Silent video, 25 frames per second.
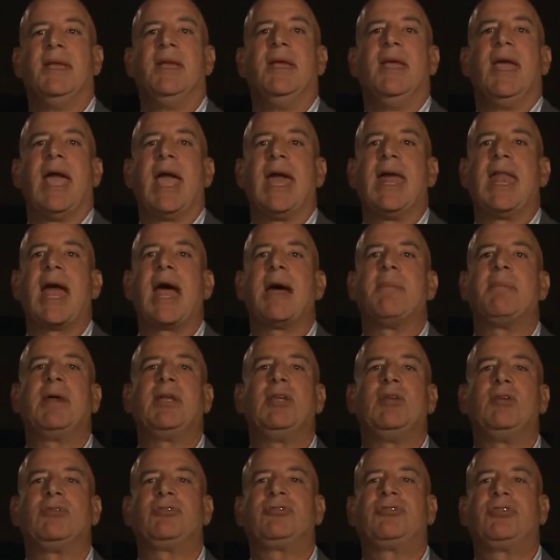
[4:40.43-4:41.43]
And how about
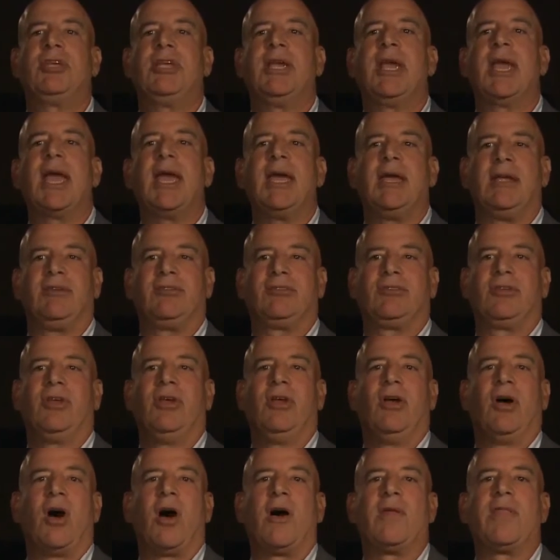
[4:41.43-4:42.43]
your CAs?
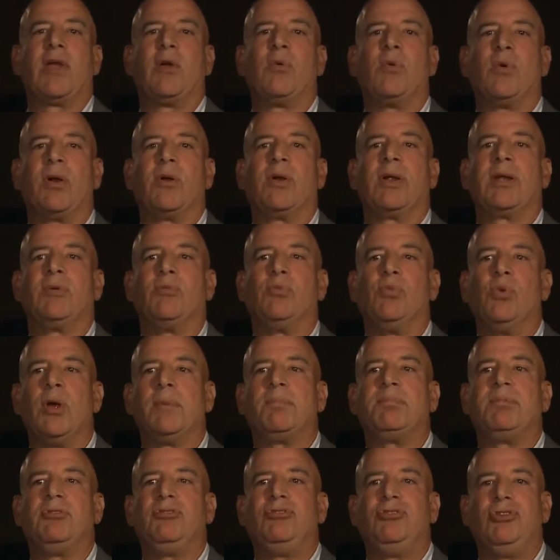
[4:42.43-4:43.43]
Are they wearing
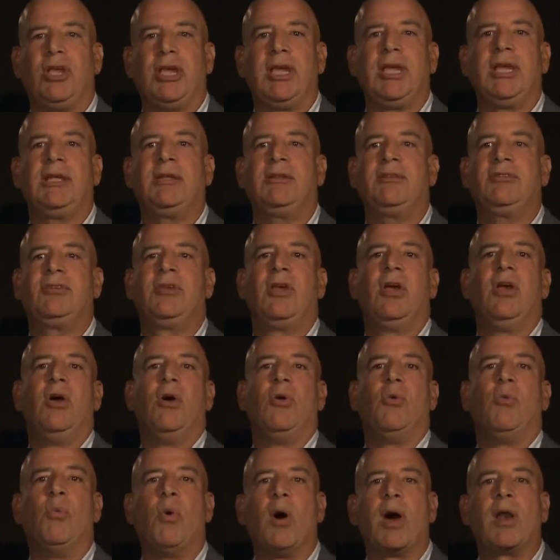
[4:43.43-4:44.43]
ripped jeans?
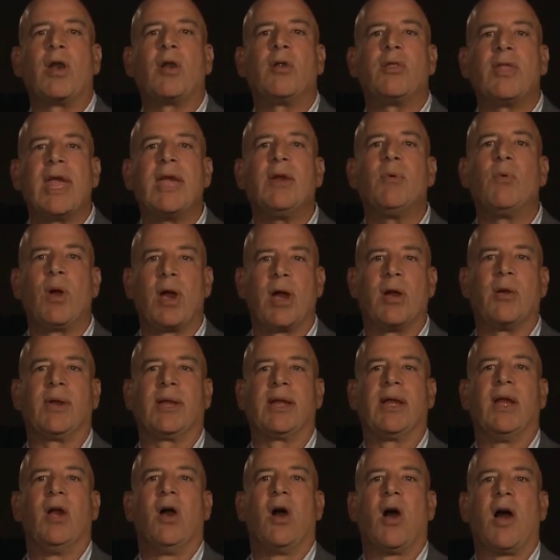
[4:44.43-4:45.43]
What are they wearing?
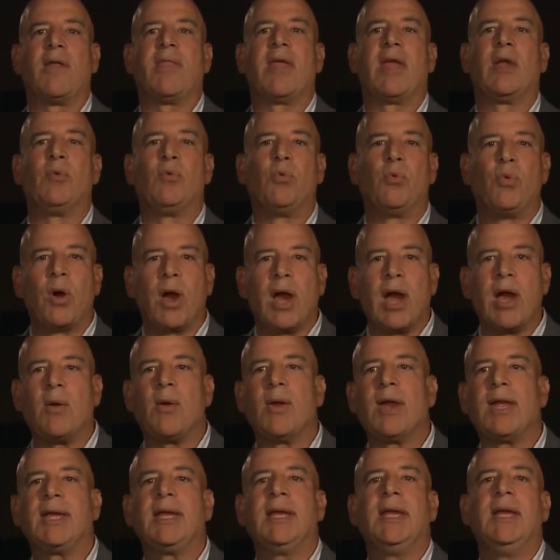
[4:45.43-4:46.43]
Are they
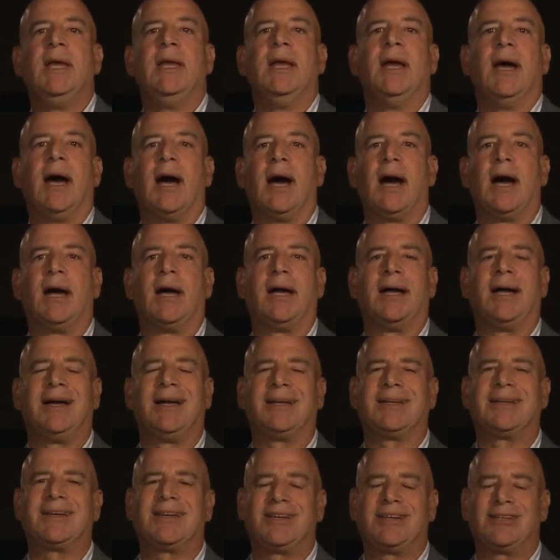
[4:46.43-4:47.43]
wearing
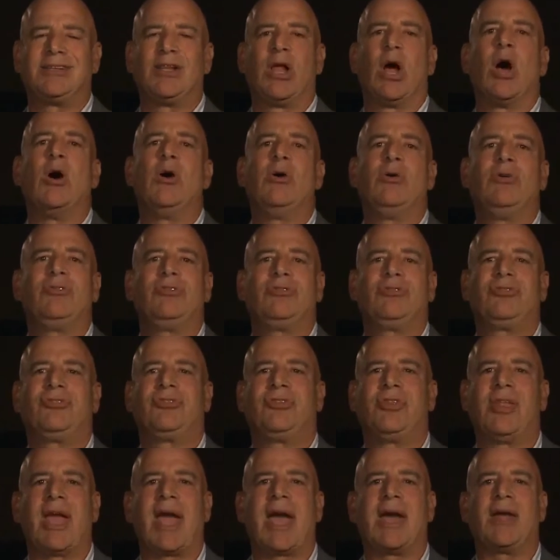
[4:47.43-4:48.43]
clothes
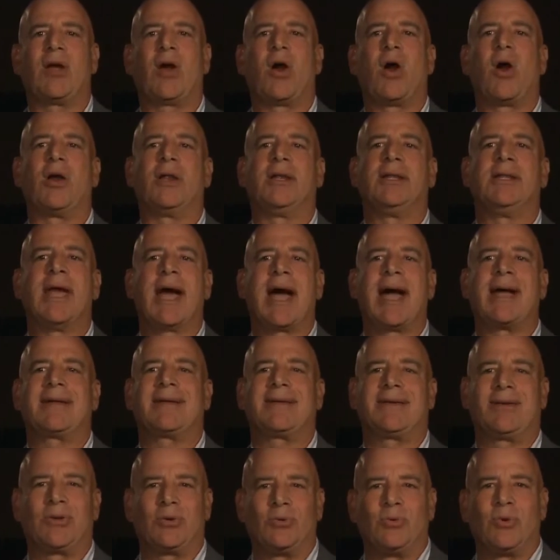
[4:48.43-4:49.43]
that are not
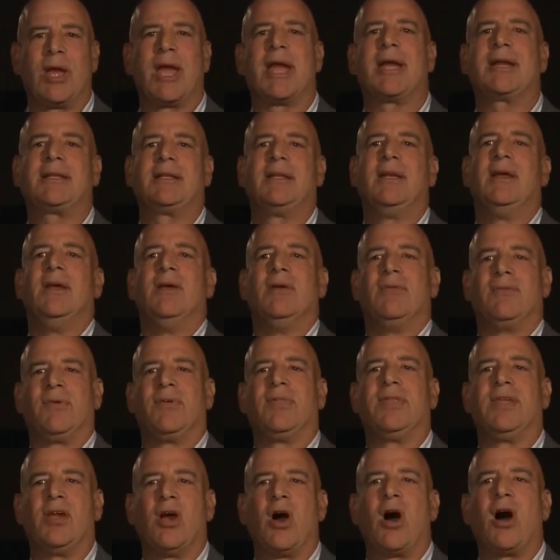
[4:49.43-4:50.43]
correct for
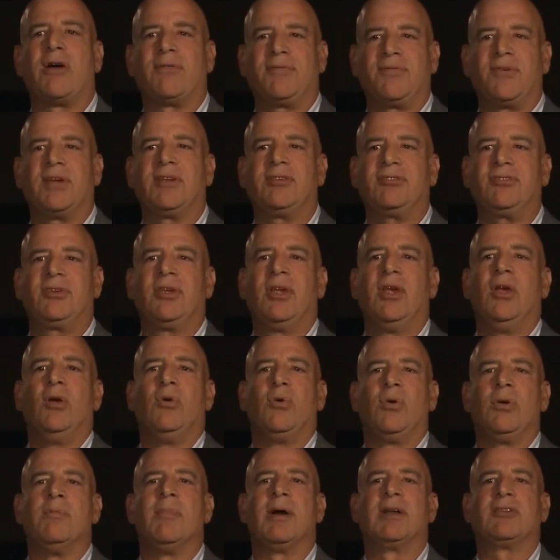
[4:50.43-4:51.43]
the office?
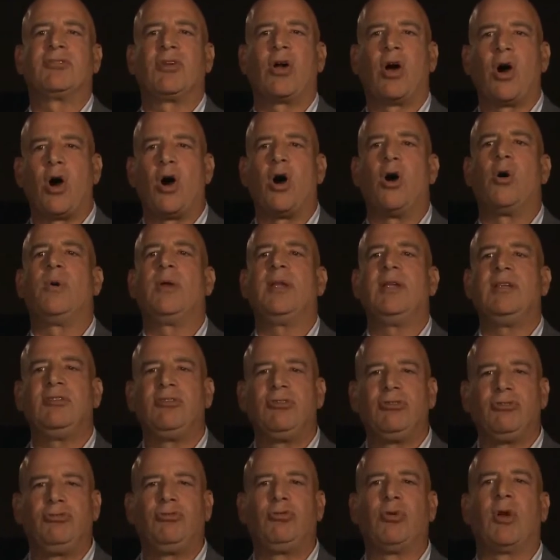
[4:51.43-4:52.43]
We must always
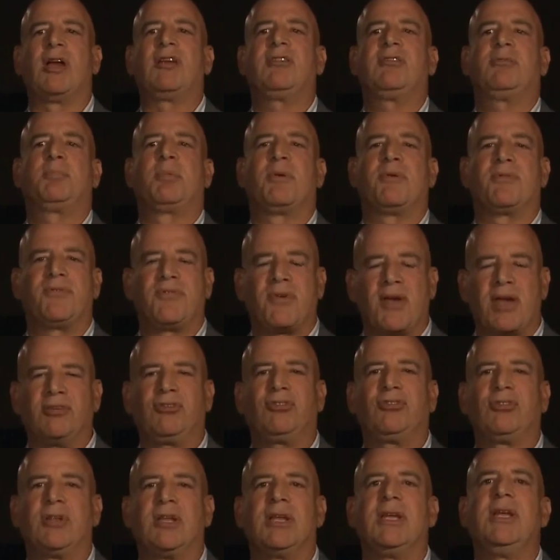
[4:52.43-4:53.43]
dress
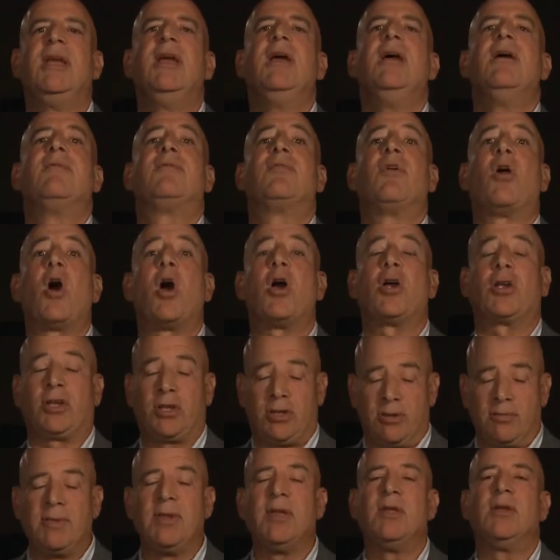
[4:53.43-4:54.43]
professionally for our
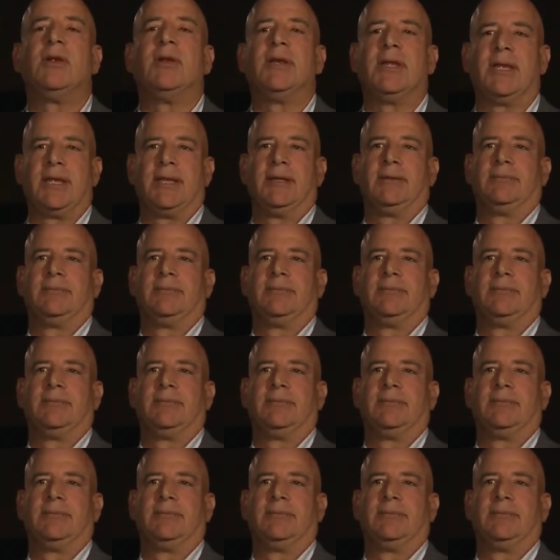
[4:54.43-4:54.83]
community.